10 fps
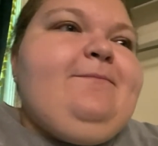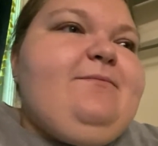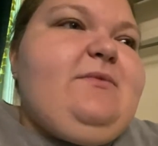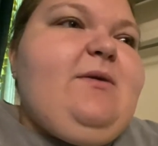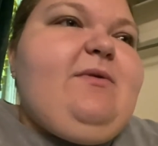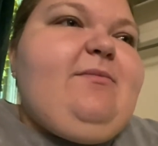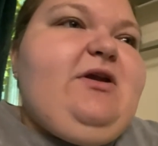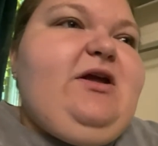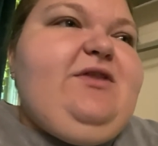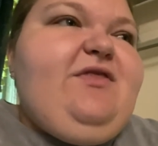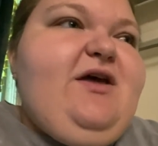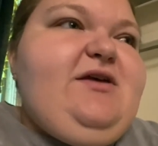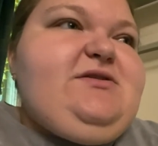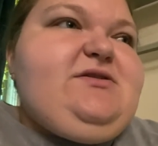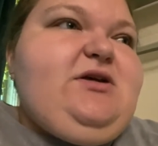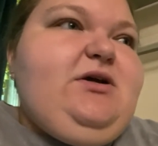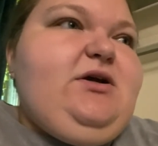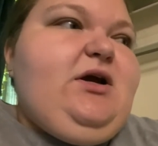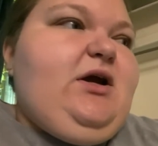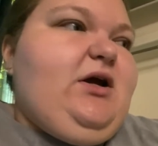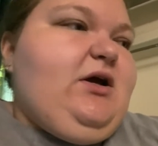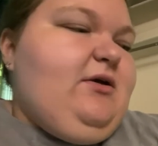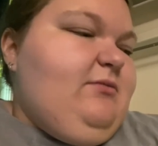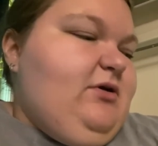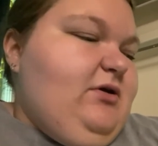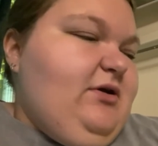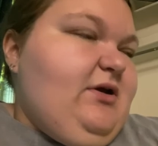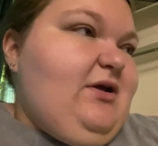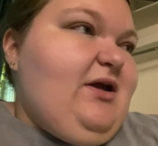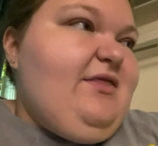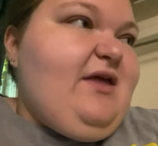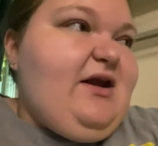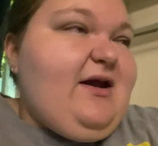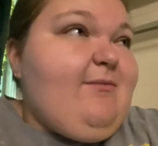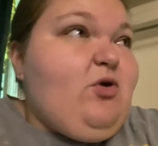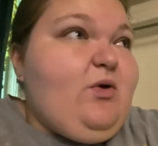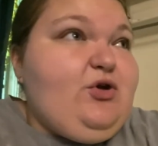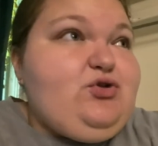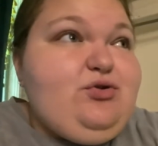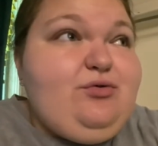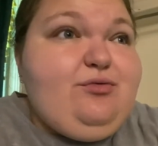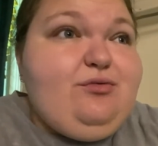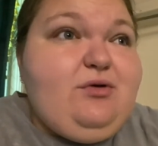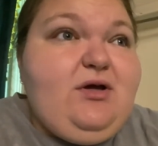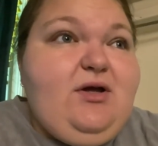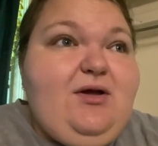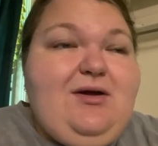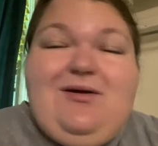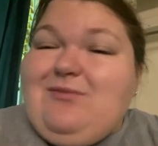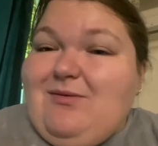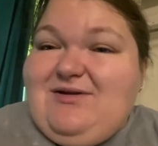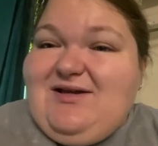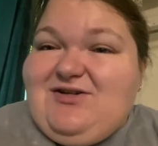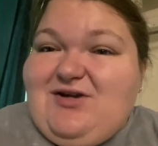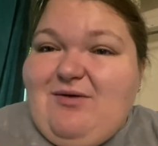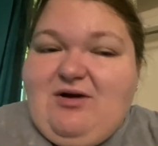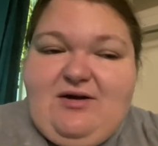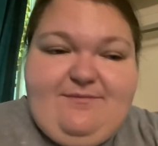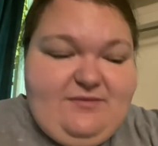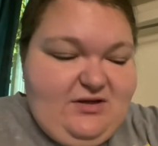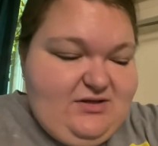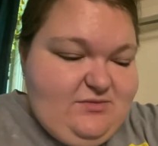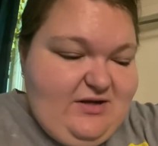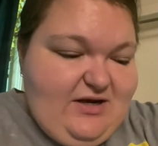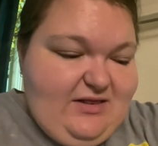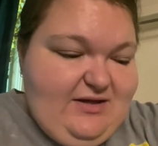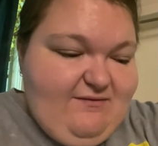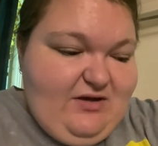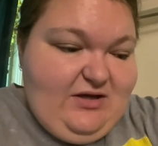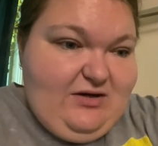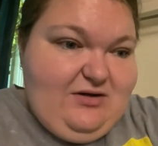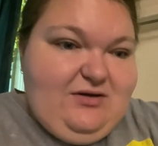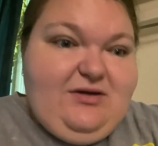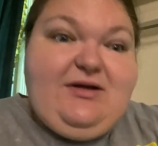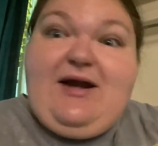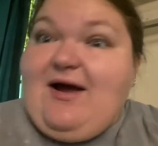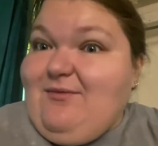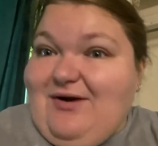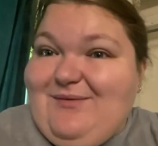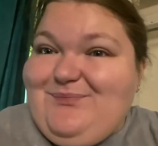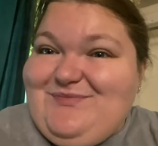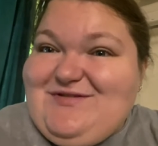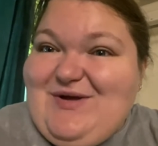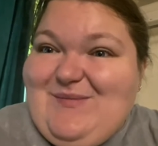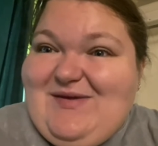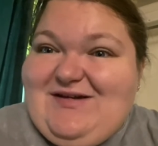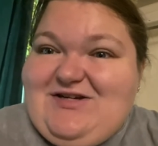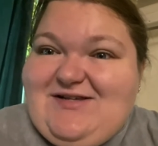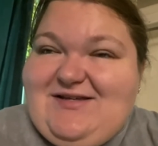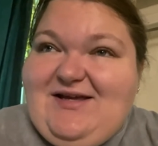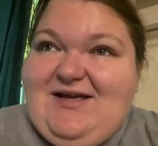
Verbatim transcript: But I'm gonna eat this. Um, and then I'm going to probably take a shower because we gotta leave in an hour to go meet Jesse.